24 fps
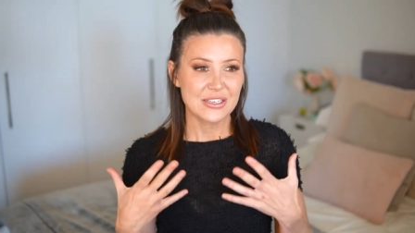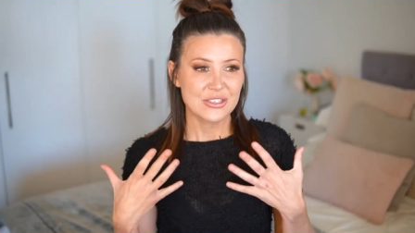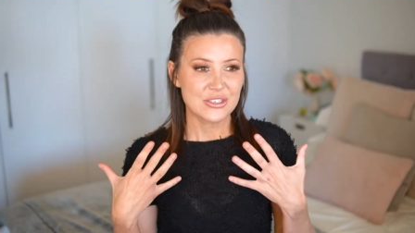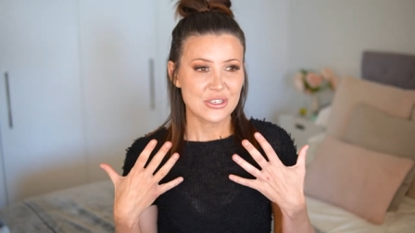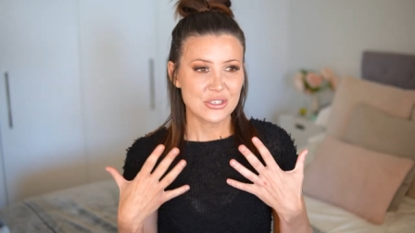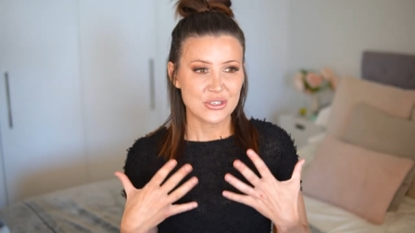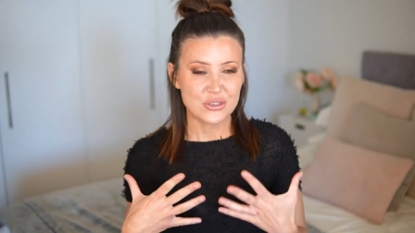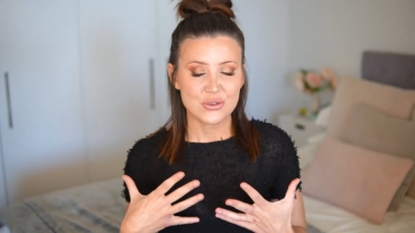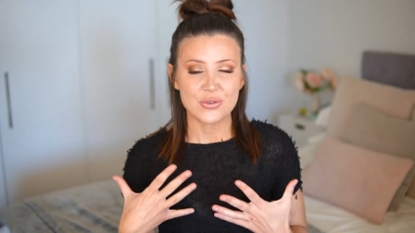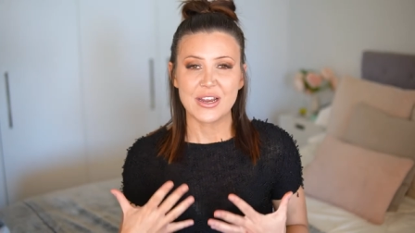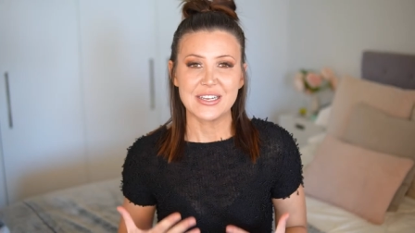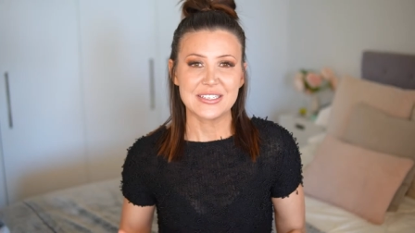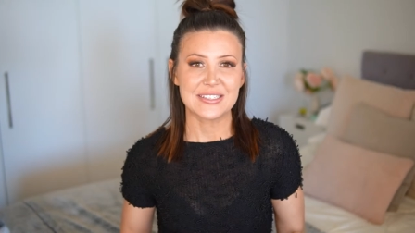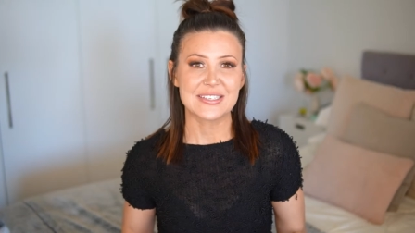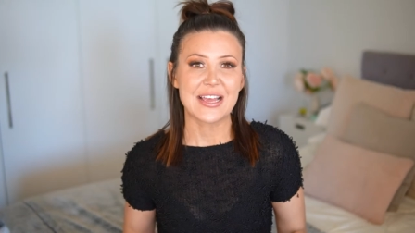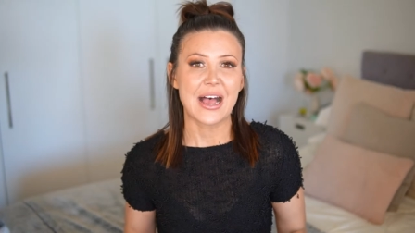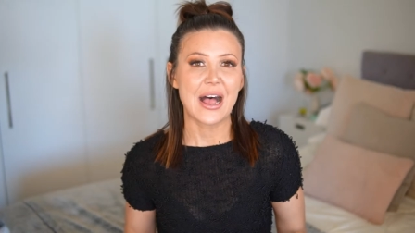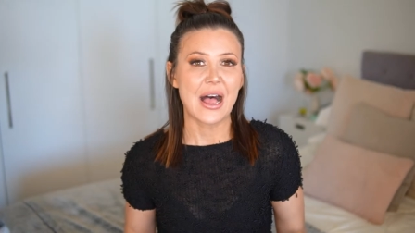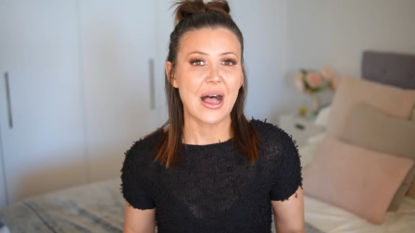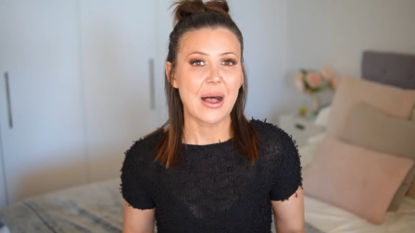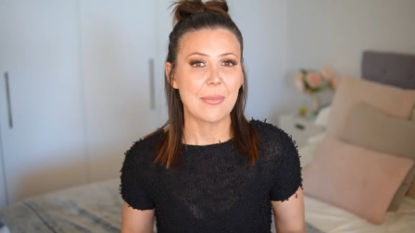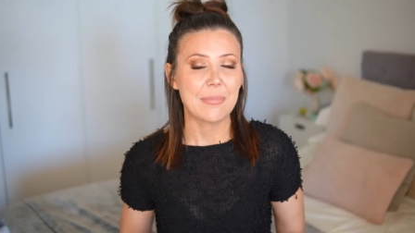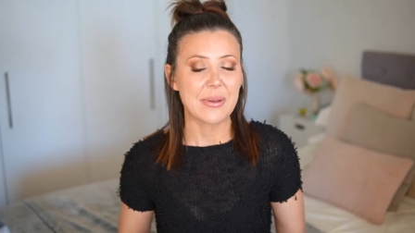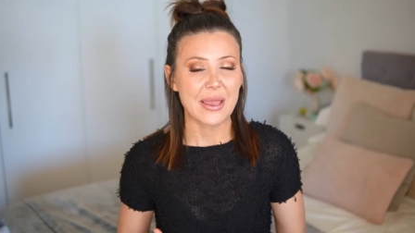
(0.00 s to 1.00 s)
to dress
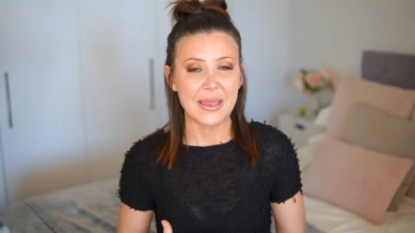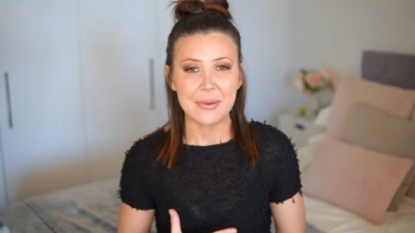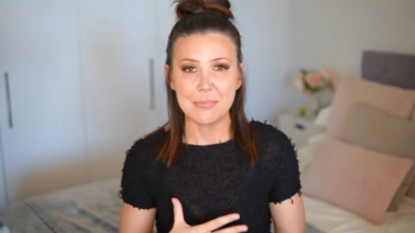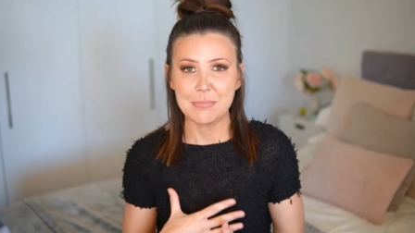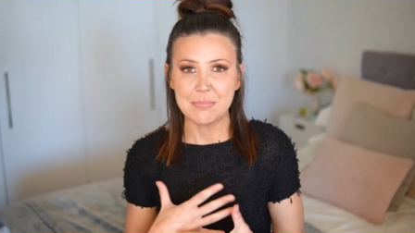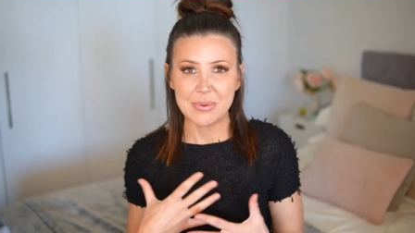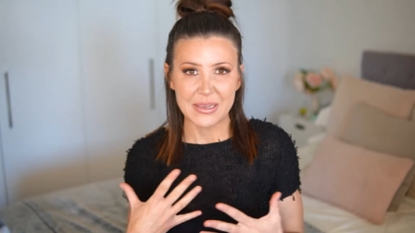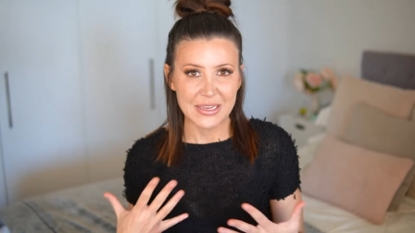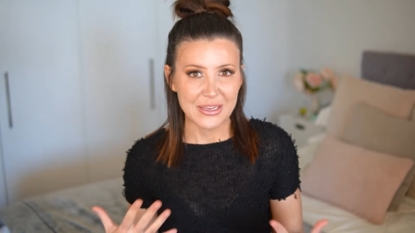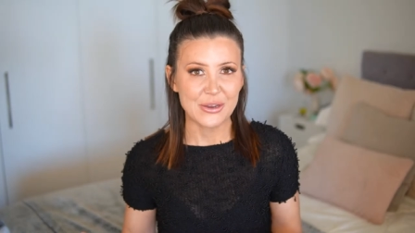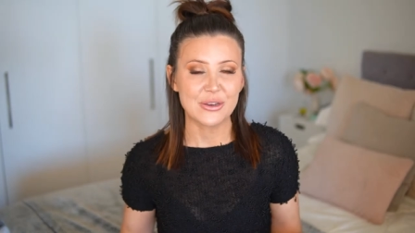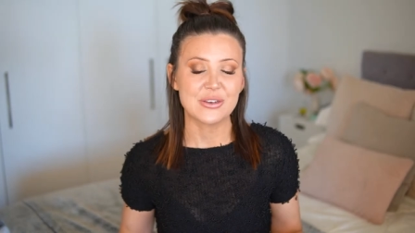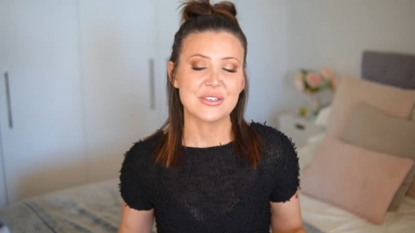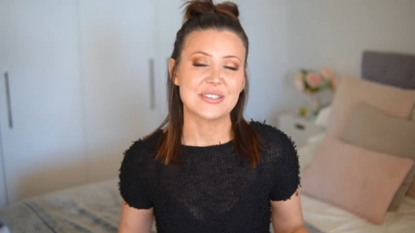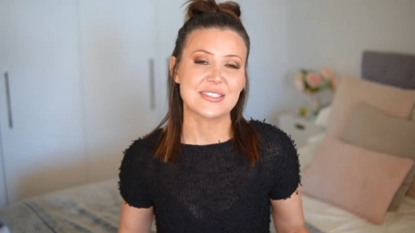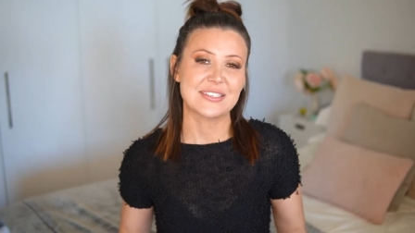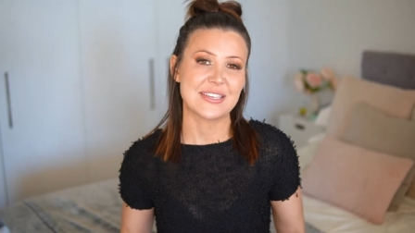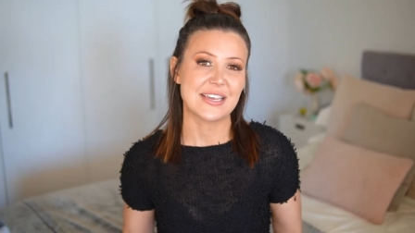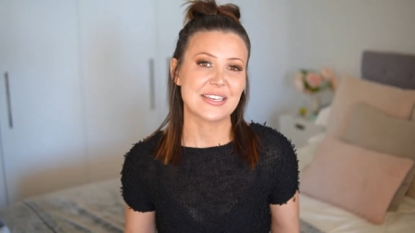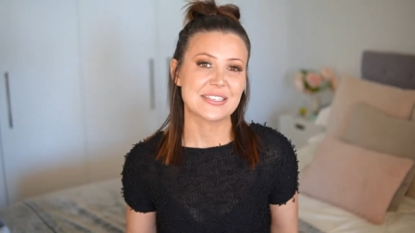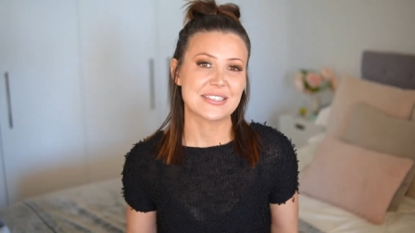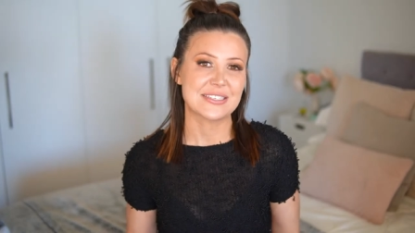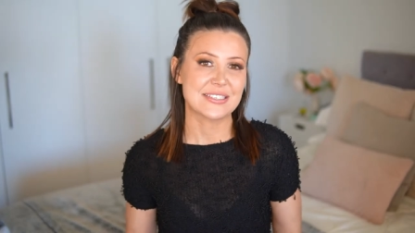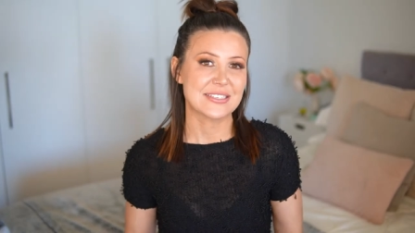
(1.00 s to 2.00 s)
up and be her
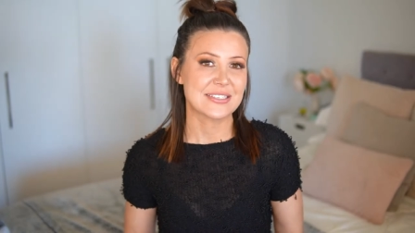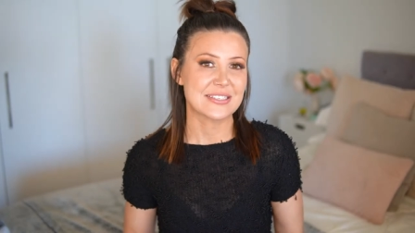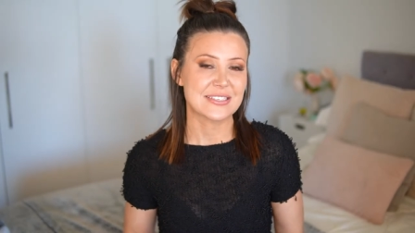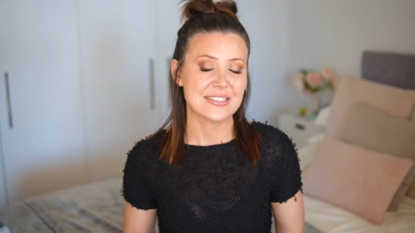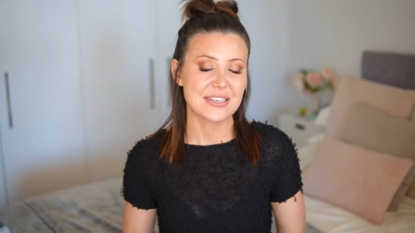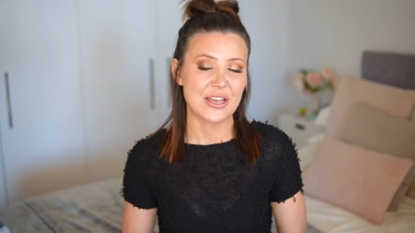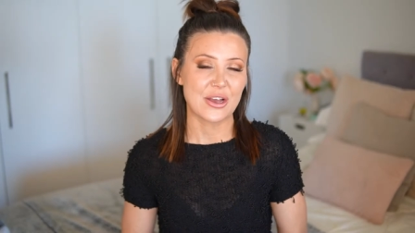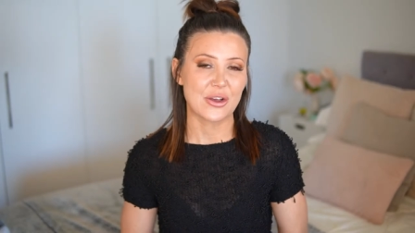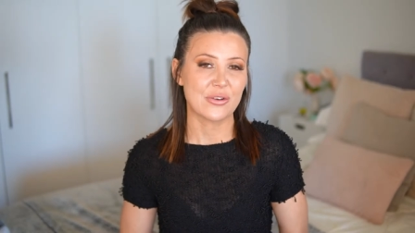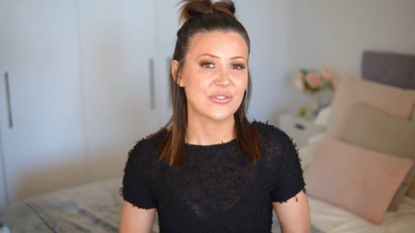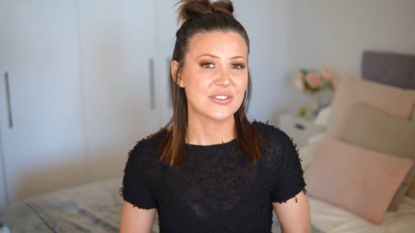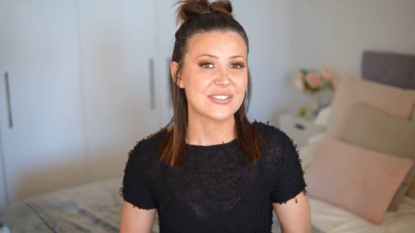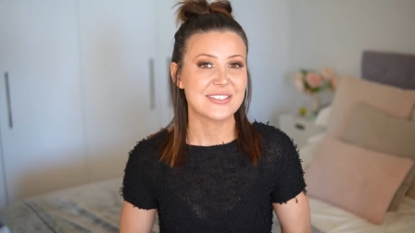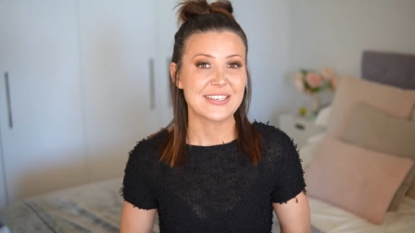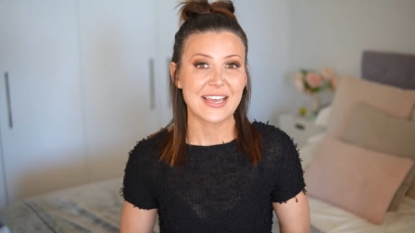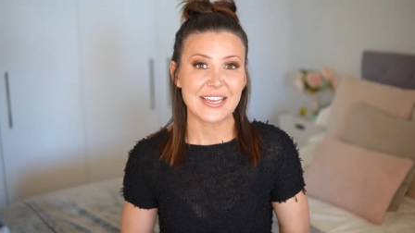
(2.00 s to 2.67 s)
sexiest self.